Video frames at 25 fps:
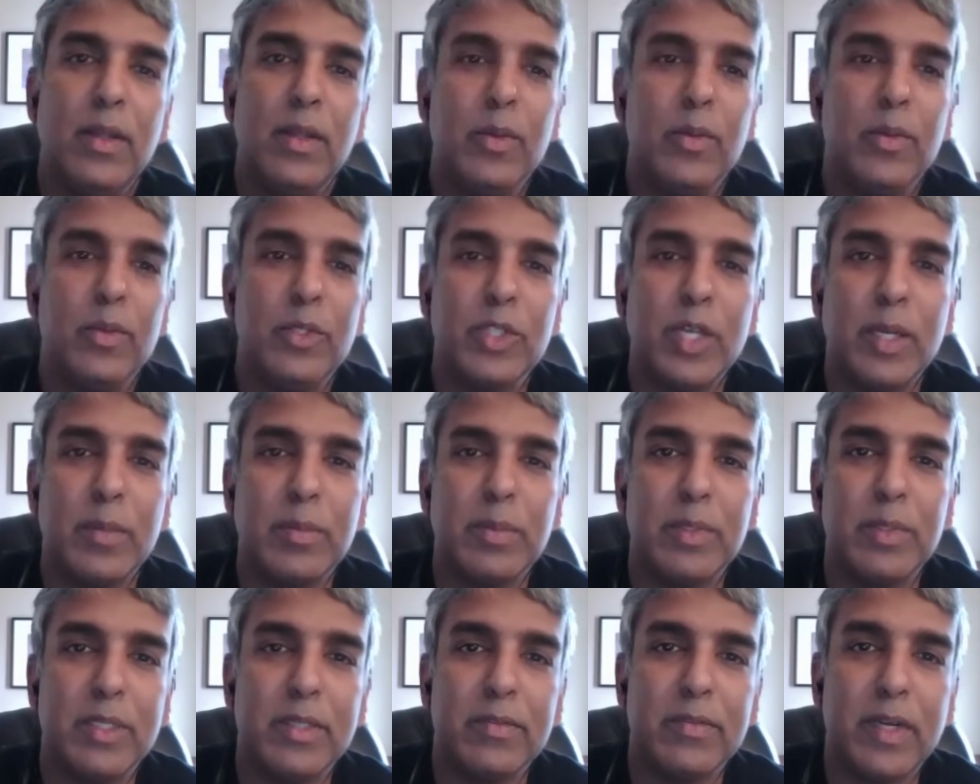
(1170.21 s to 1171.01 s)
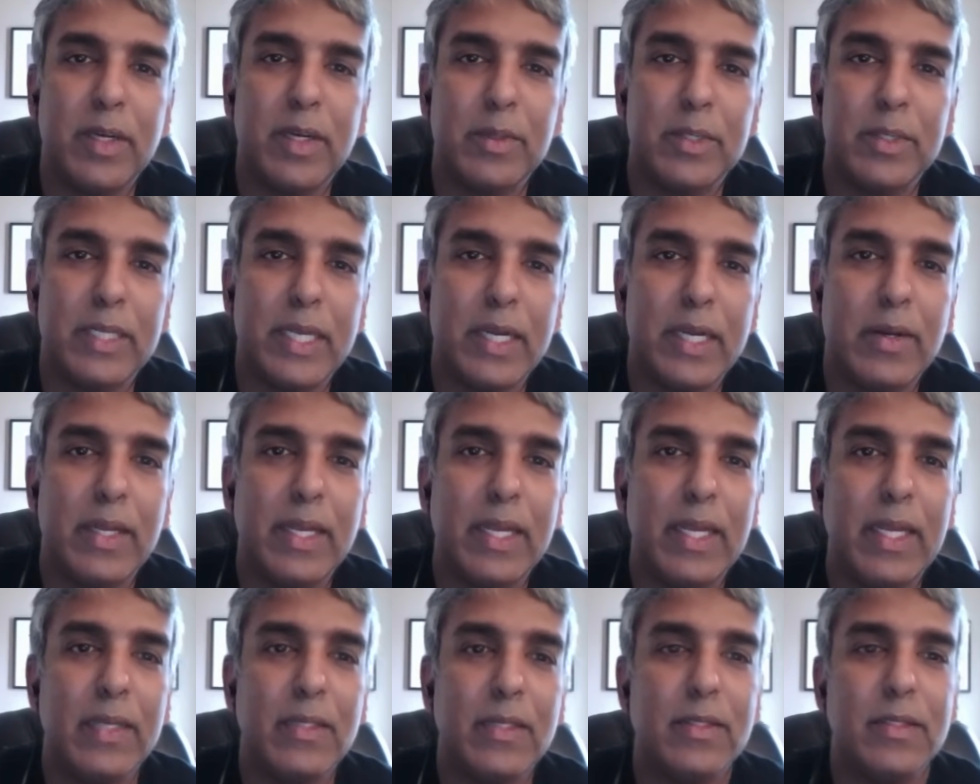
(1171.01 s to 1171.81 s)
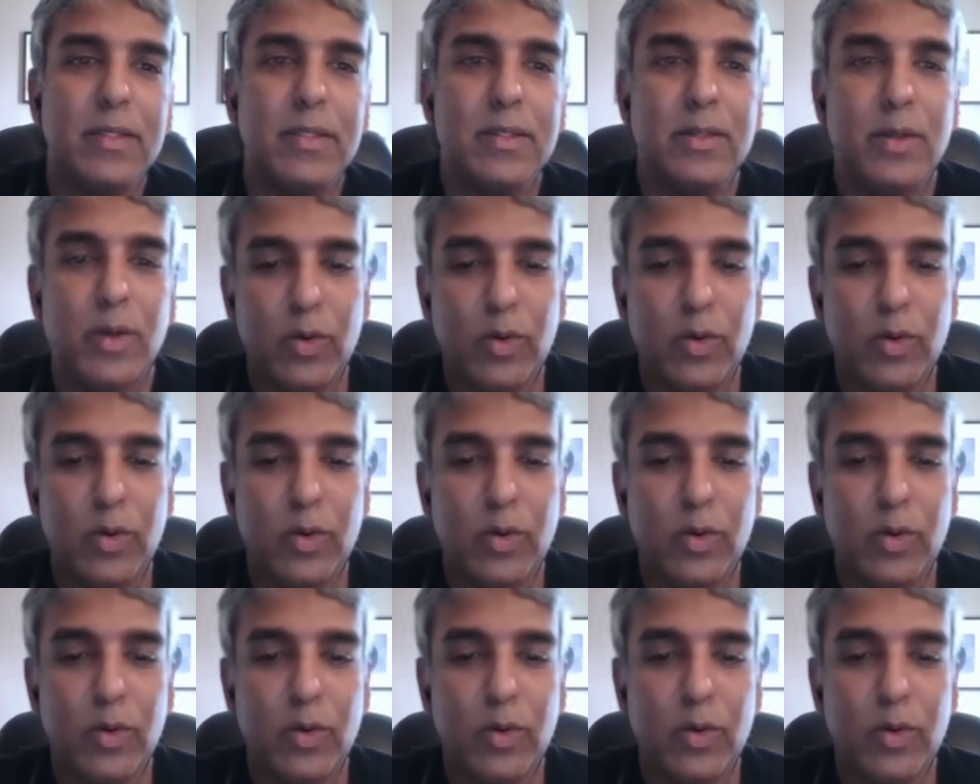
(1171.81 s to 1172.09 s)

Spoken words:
which I believe I will now hand